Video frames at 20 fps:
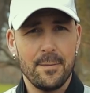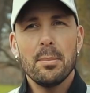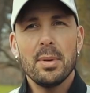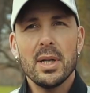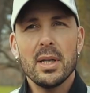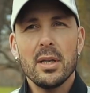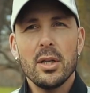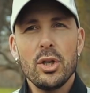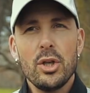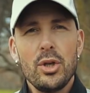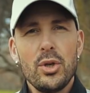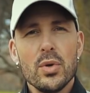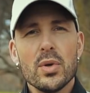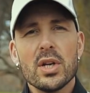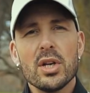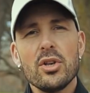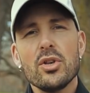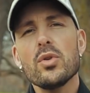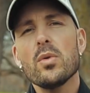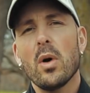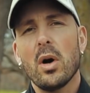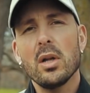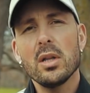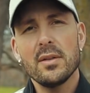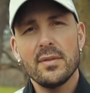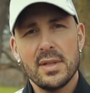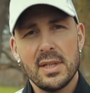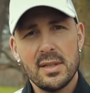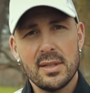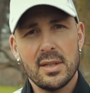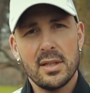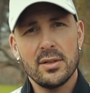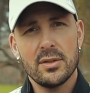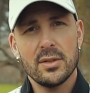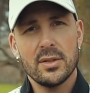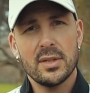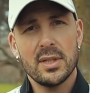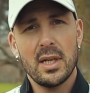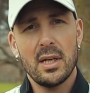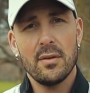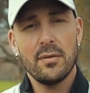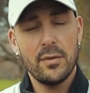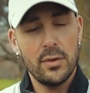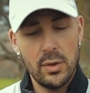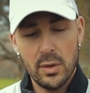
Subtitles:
But you can do all of these things yourself.